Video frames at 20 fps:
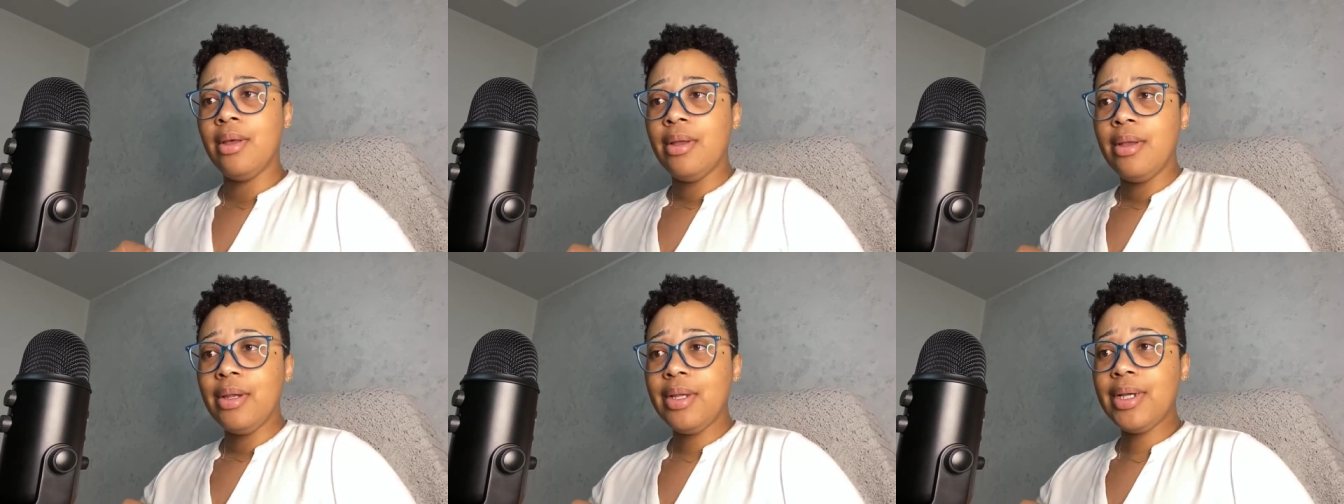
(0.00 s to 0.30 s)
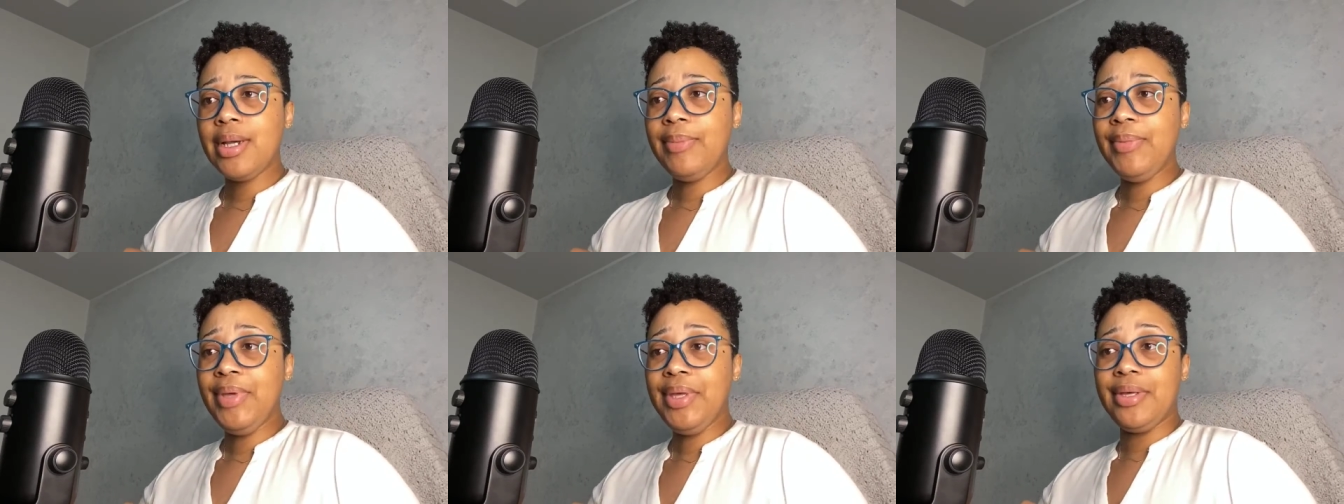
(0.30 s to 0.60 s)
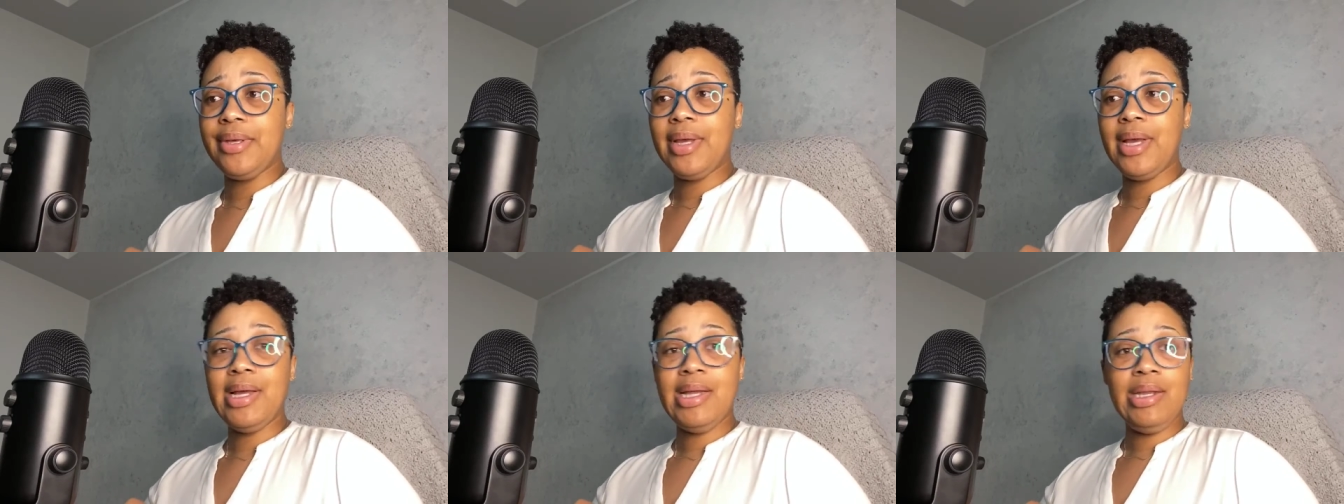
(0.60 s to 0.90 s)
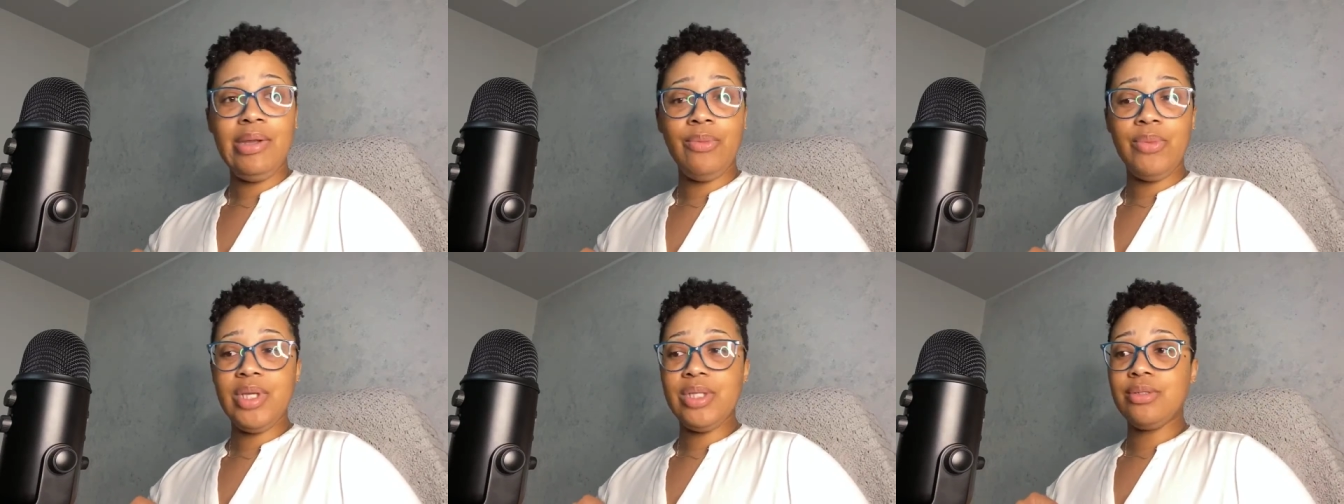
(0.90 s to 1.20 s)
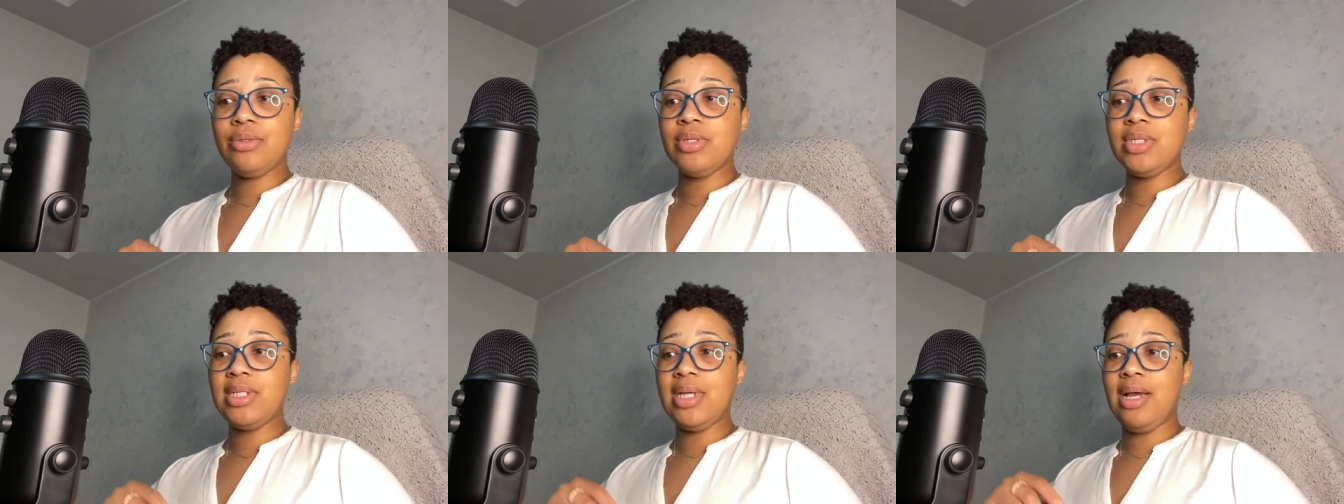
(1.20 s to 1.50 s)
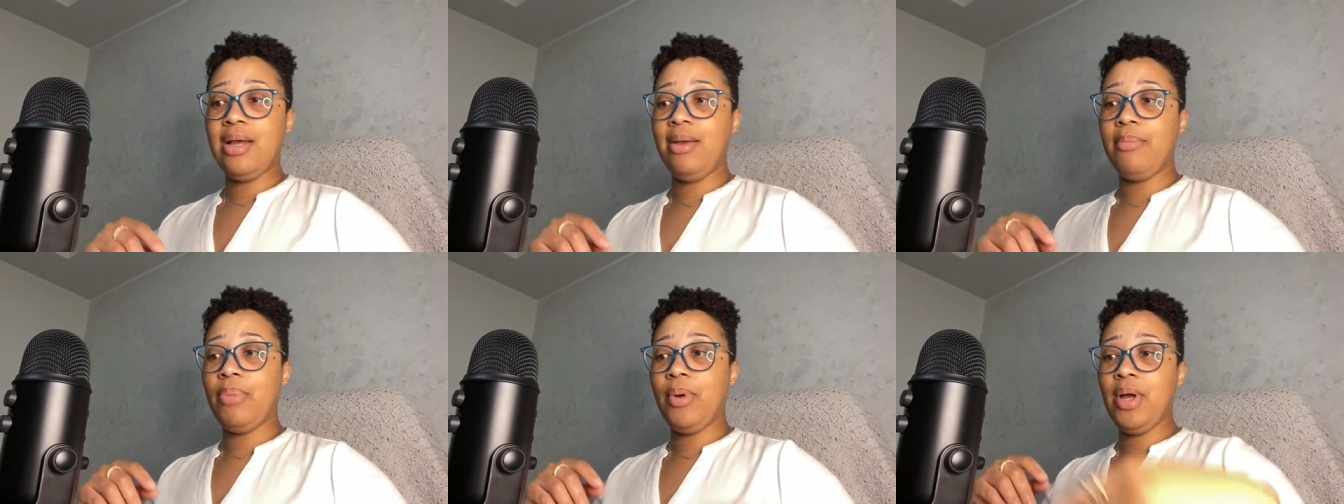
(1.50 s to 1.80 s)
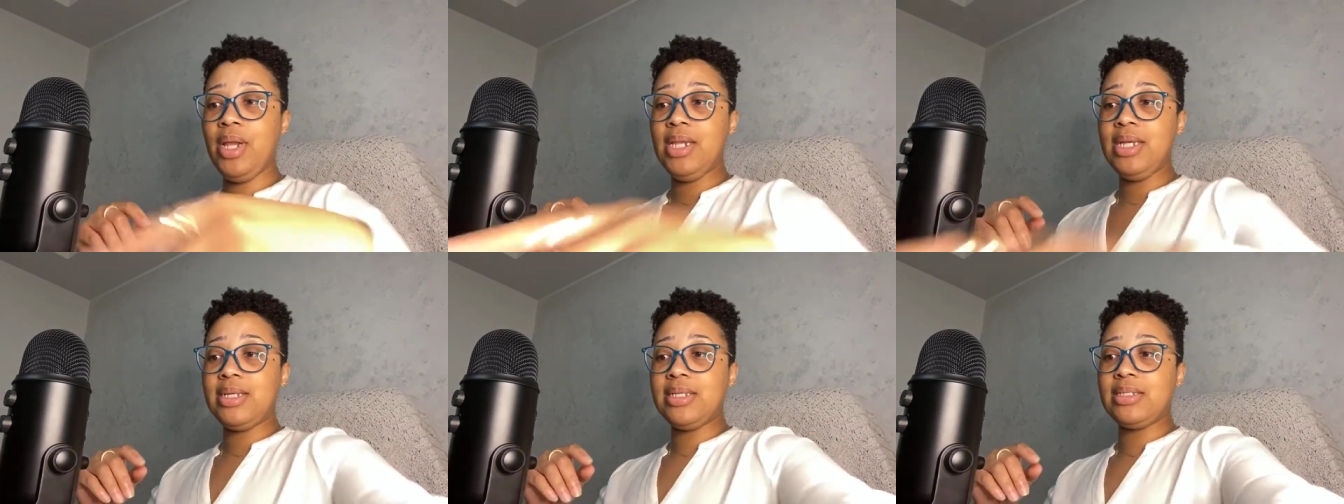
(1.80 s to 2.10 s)
look at me. I ain't wasting no time.
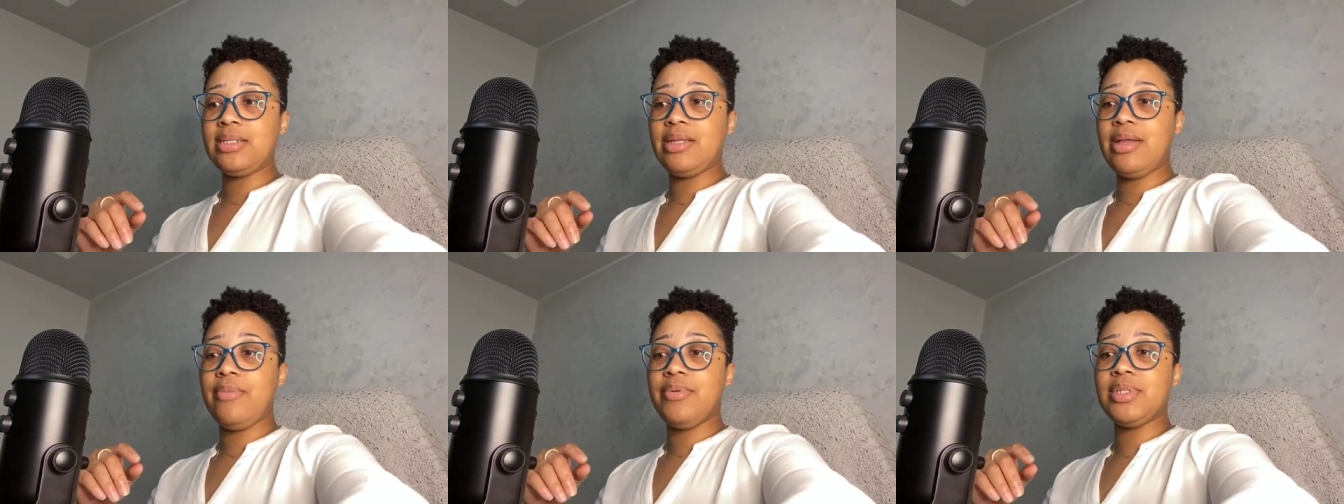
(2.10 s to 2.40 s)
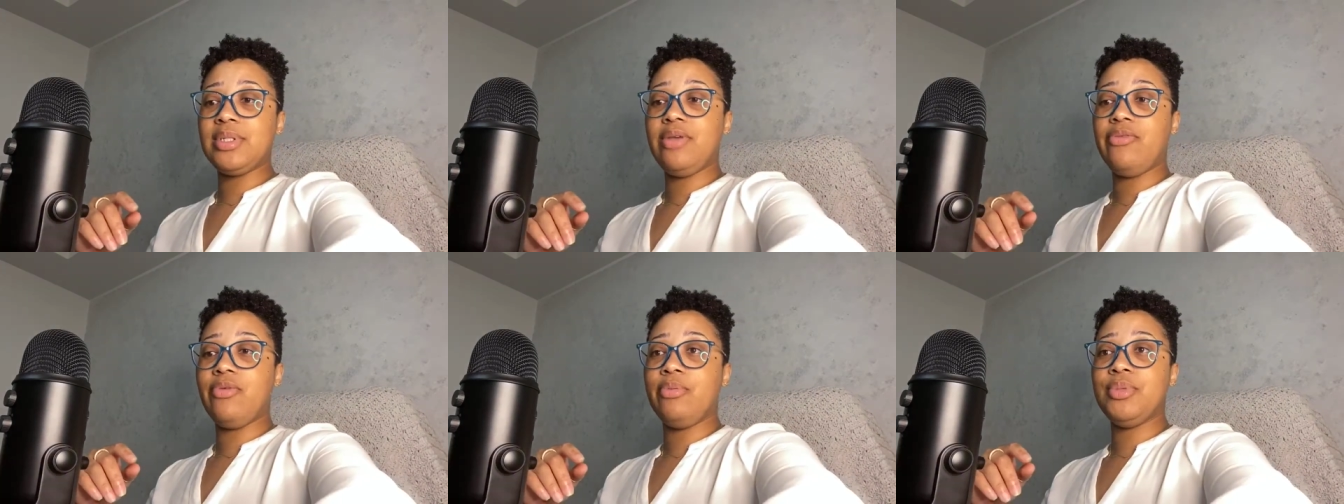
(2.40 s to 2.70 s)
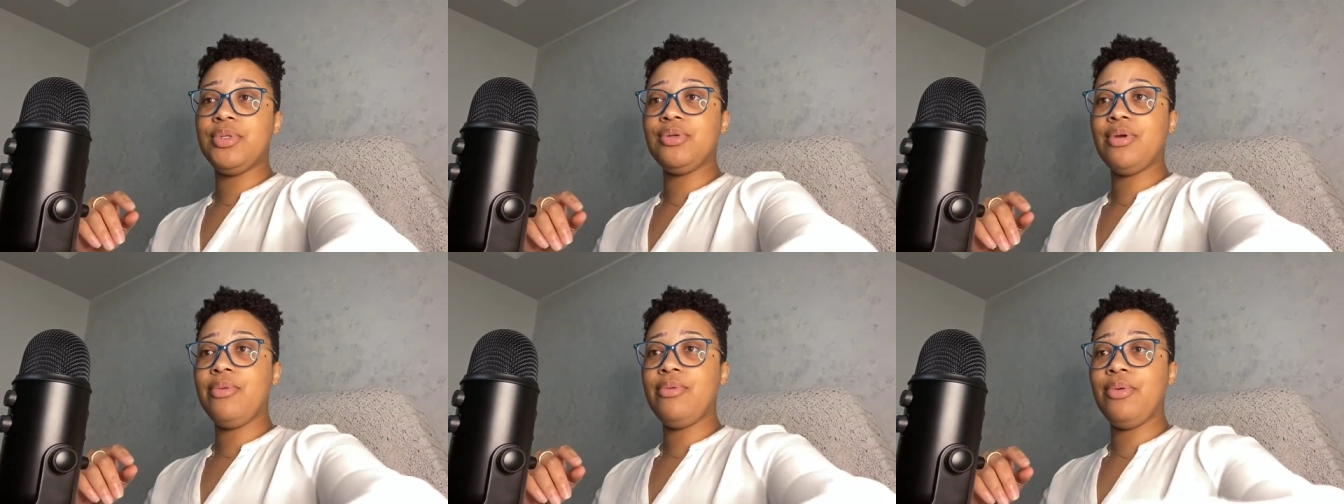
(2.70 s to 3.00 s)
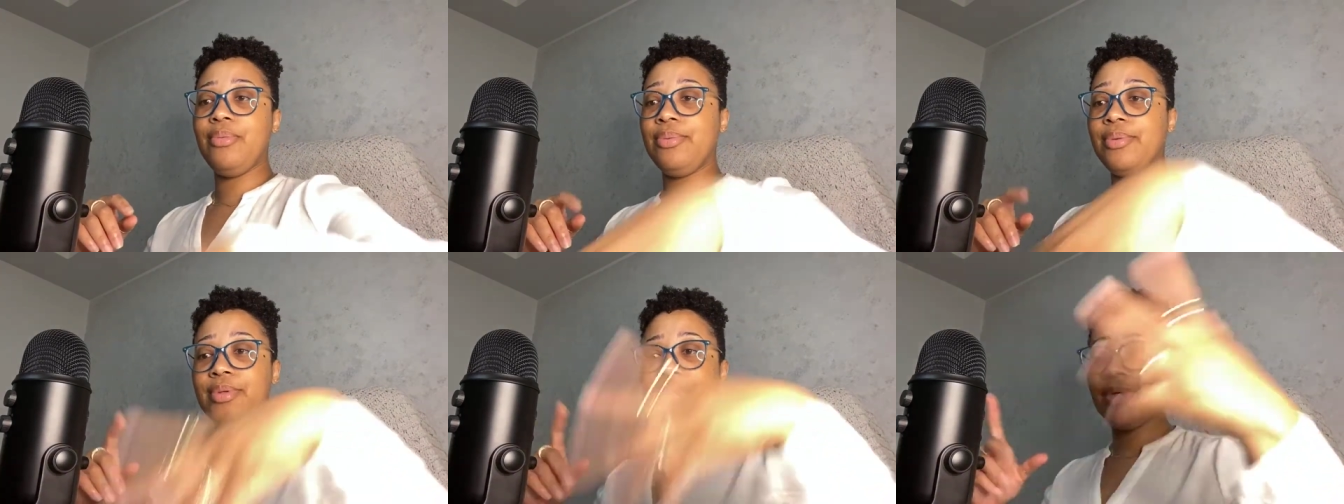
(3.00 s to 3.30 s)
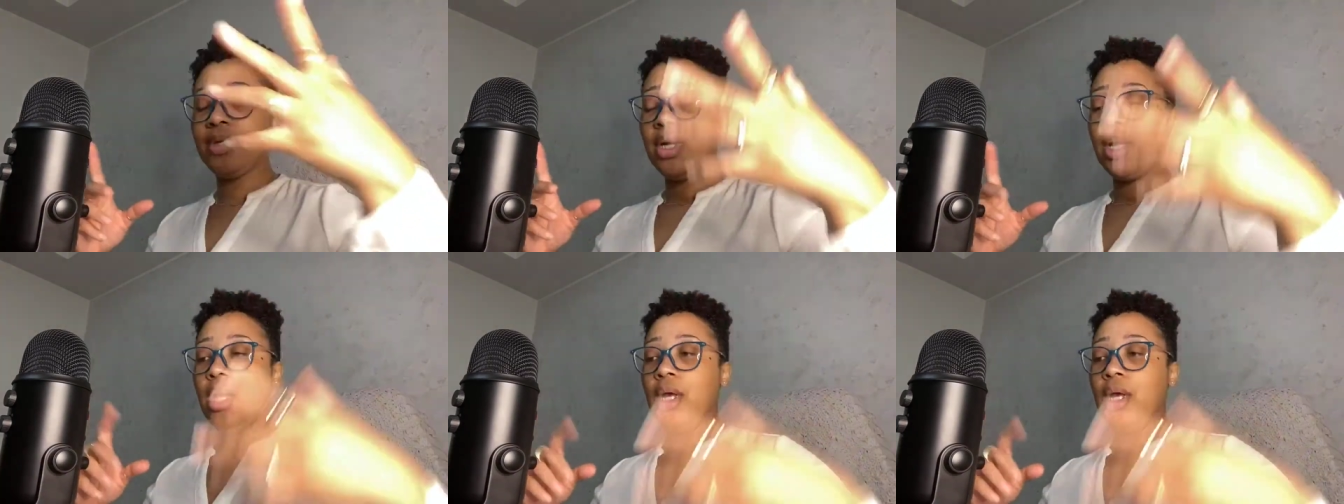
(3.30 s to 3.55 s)
Probably because they was giving me trouble, but